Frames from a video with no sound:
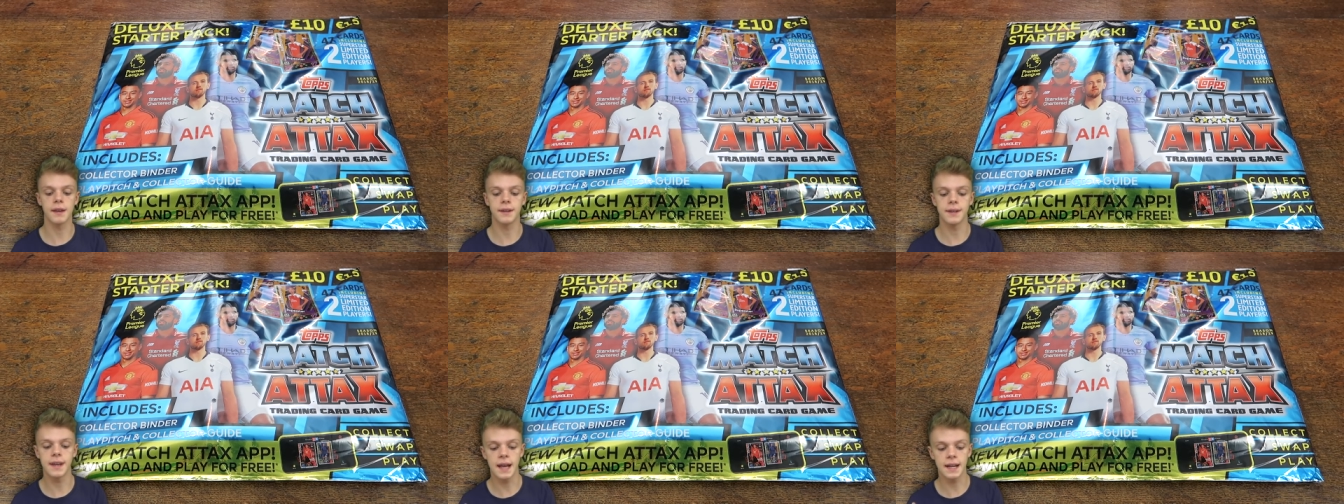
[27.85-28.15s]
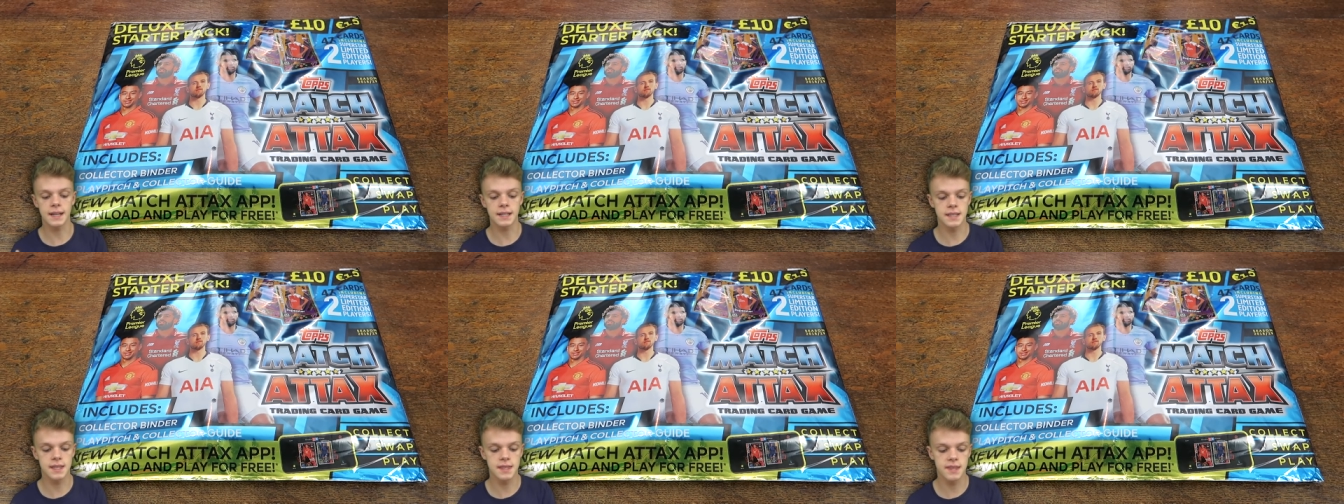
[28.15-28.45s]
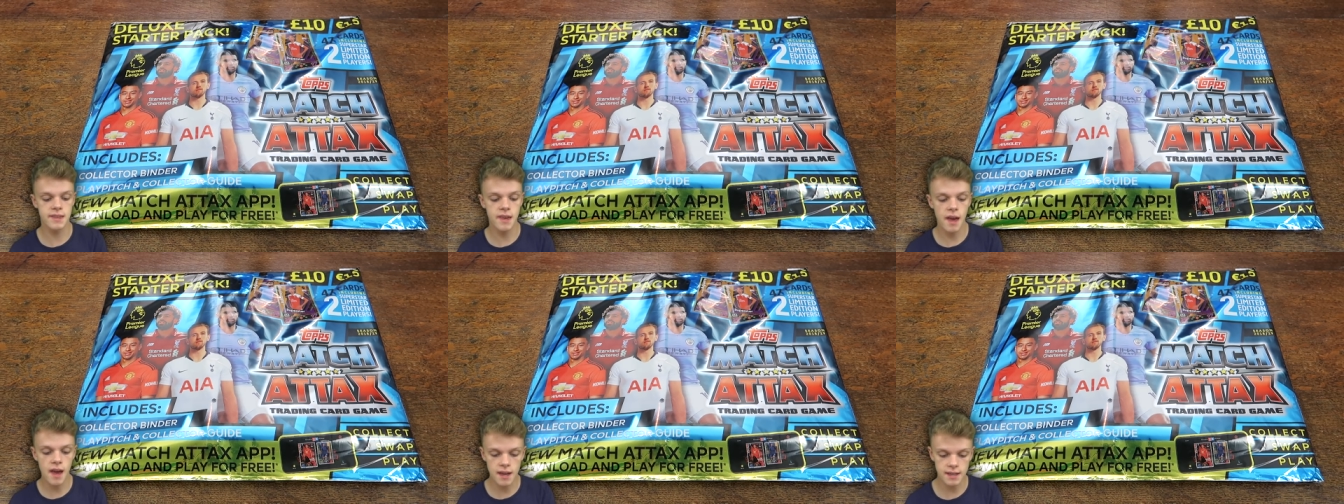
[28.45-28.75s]
next
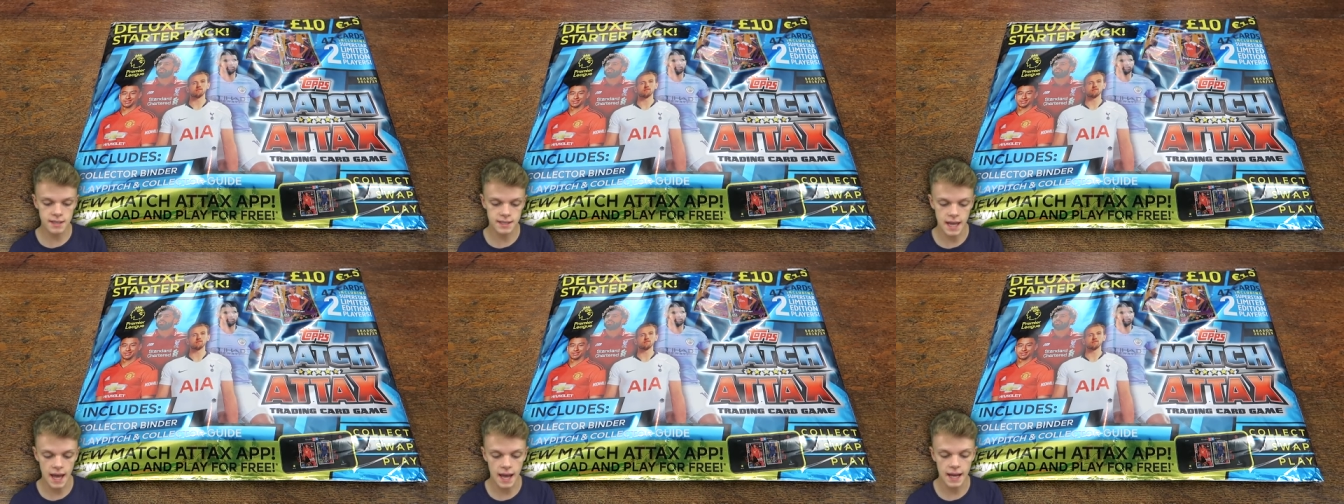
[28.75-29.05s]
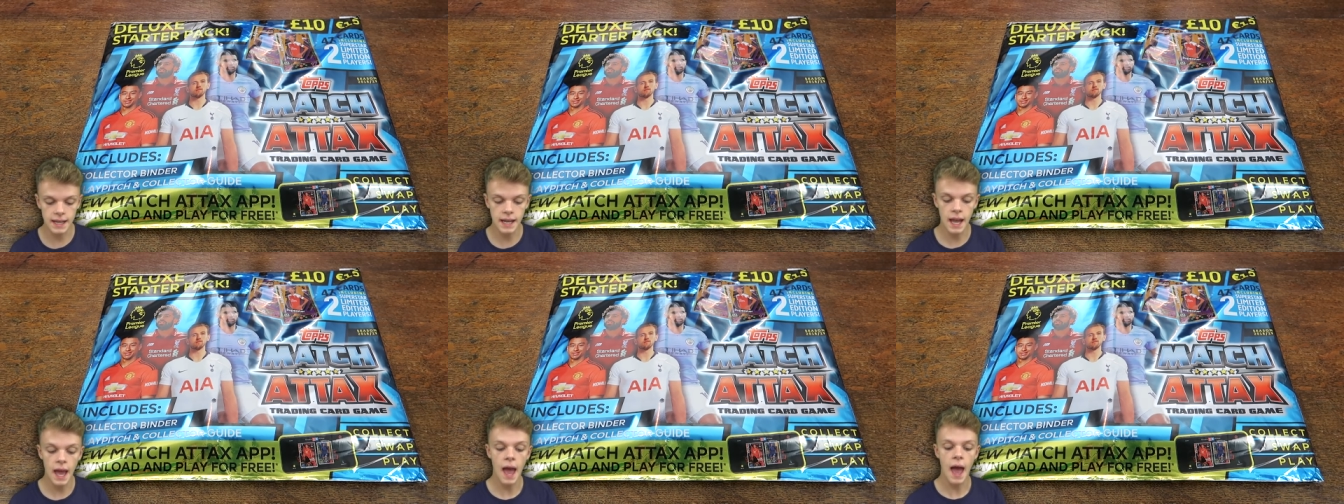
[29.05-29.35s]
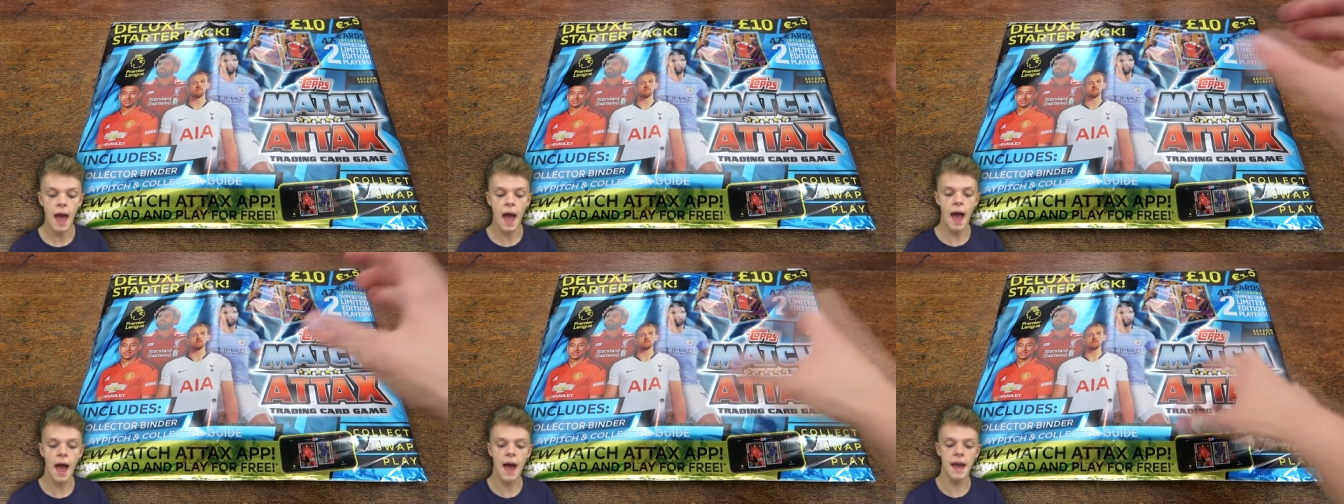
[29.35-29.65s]
Thursday
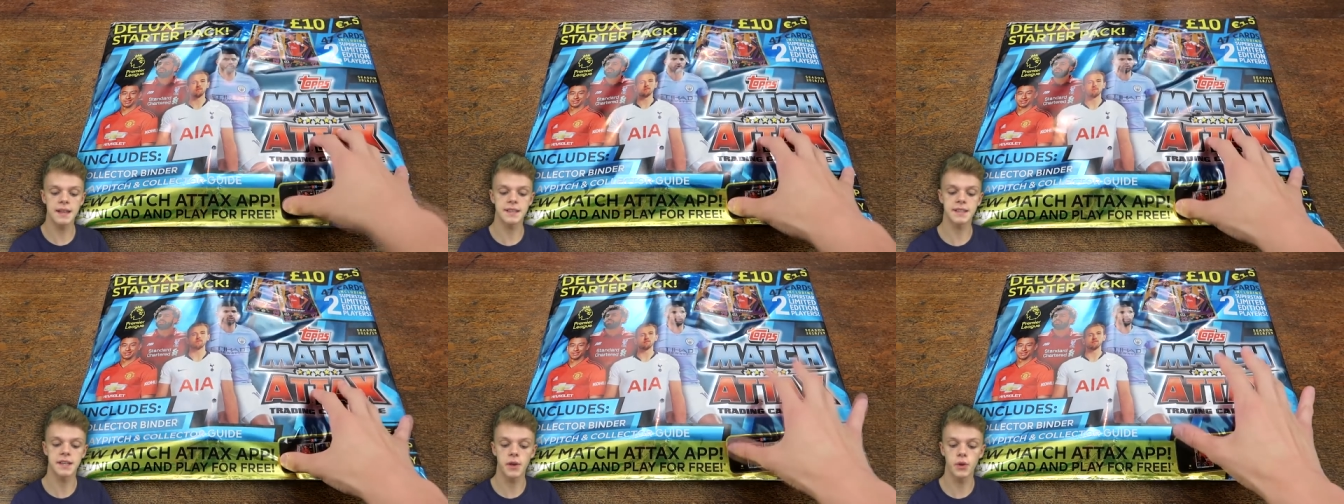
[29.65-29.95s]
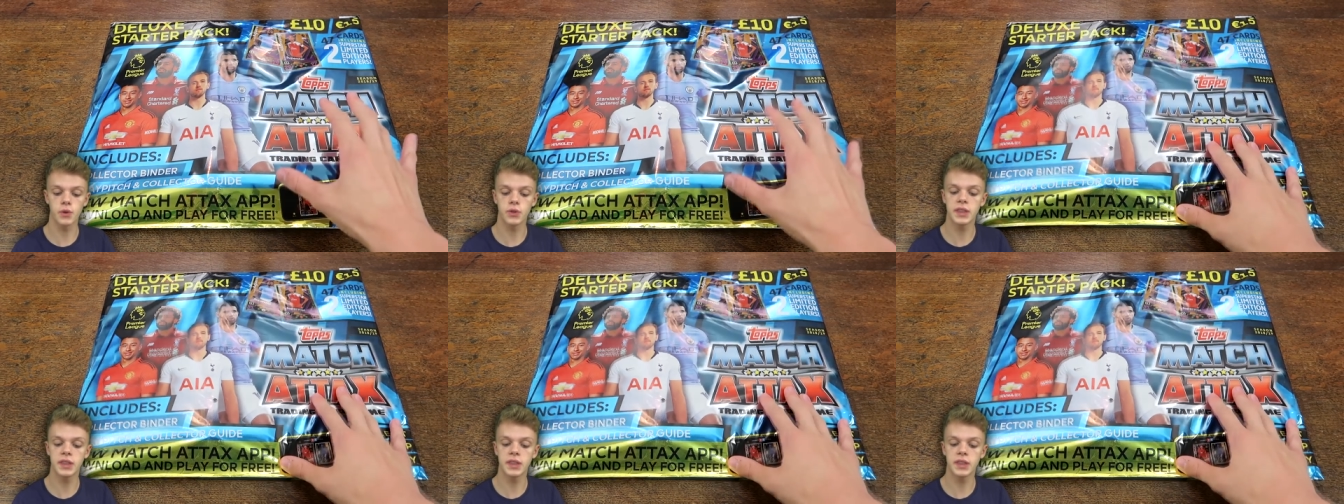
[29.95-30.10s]
and so